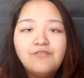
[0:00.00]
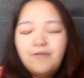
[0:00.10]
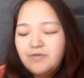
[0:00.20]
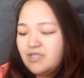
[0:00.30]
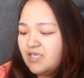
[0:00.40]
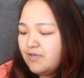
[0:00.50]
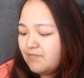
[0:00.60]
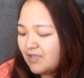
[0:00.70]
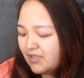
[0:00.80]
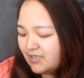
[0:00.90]
I will
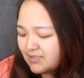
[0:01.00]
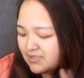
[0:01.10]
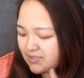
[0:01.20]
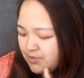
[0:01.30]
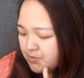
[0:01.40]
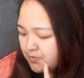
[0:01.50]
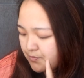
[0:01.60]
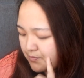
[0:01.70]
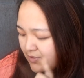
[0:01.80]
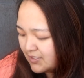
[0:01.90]
leave the links
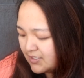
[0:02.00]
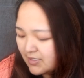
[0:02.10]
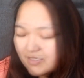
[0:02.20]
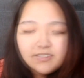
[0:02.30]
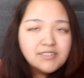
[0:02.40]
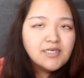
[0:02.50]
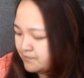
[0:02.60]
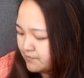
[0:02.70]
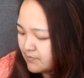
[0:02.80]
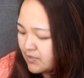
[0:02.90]
to these
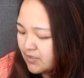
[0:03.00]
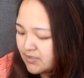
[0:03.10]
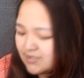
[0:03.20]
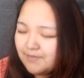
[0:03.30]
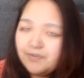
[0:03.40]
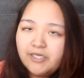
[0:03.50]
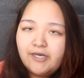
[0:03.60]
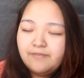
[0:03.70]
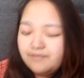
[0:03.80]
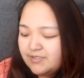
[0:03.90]
sippy
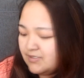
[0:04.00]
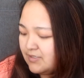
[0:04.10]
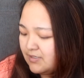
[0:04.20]
cups,